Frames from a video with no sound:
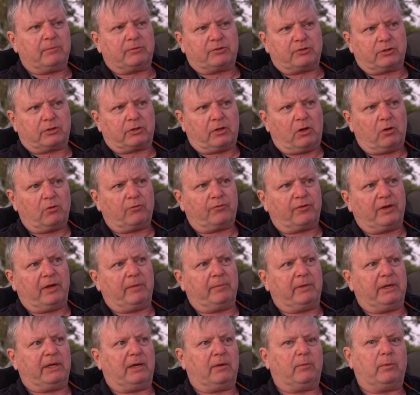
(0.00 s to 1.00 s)
Took the whole
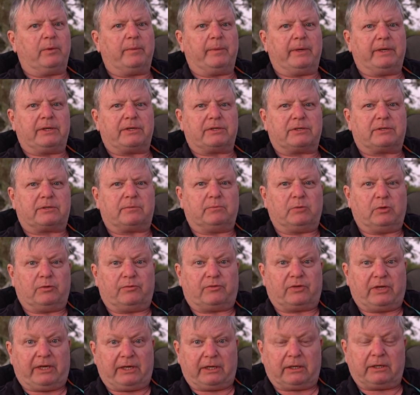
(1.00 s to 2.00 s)
family, and we
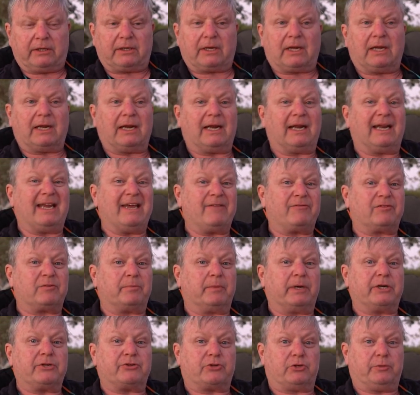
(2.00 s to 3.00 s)
moved to England and left
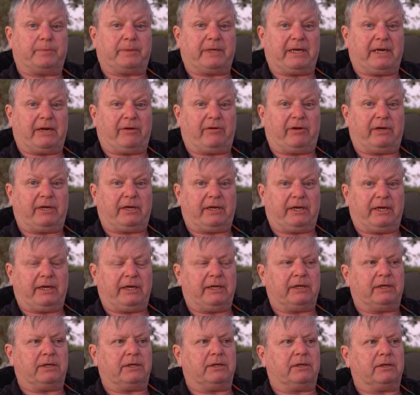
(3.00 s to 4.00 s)
my troop carrier
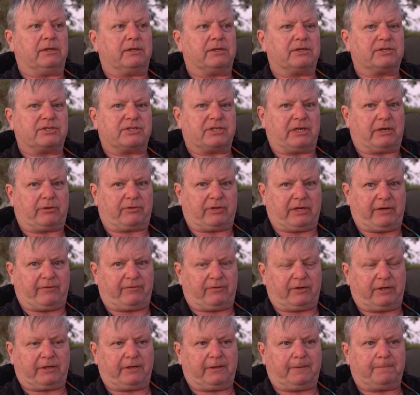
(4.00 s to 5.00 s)
in South
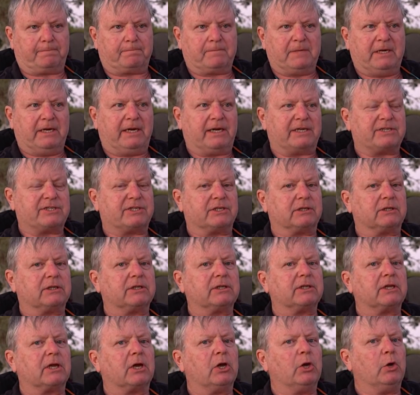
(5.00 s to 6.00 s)
Africa. I still
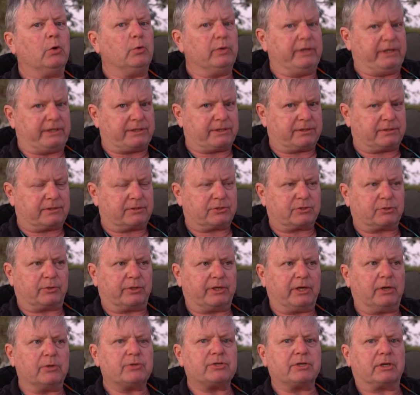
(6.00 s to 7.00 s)
didn't own it.
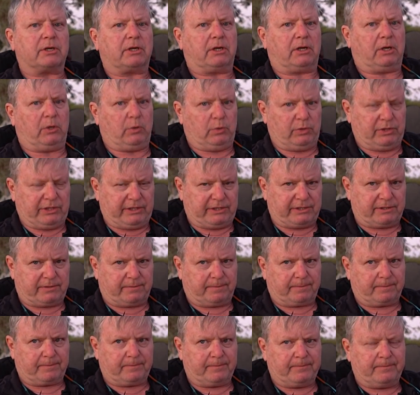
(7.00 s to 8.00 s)
Toyota owned it.
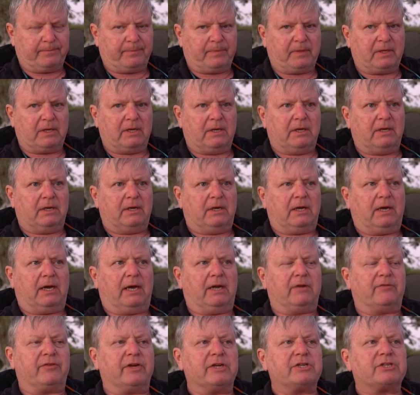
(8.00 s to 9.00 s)

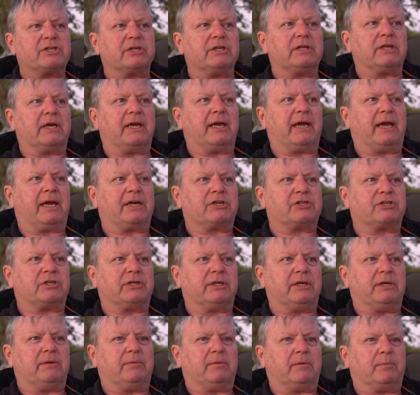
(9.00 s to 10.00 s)
And eventually they
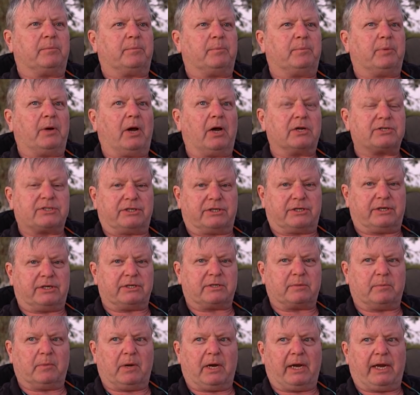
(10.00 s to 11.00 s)
actually passed it
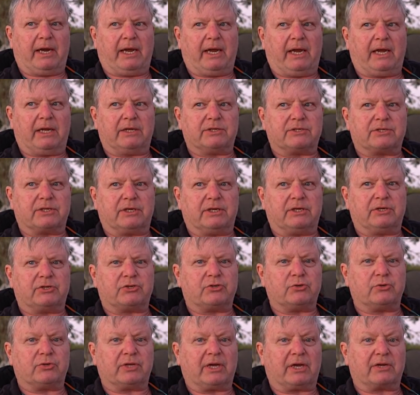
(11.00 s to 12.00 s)
into my hands in
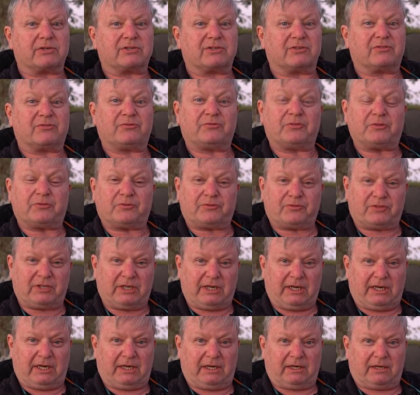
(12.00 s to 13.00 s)

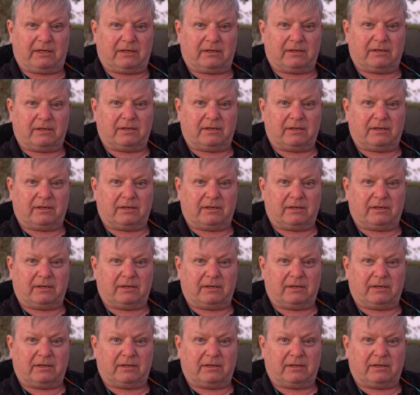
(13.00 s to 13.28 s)
2015.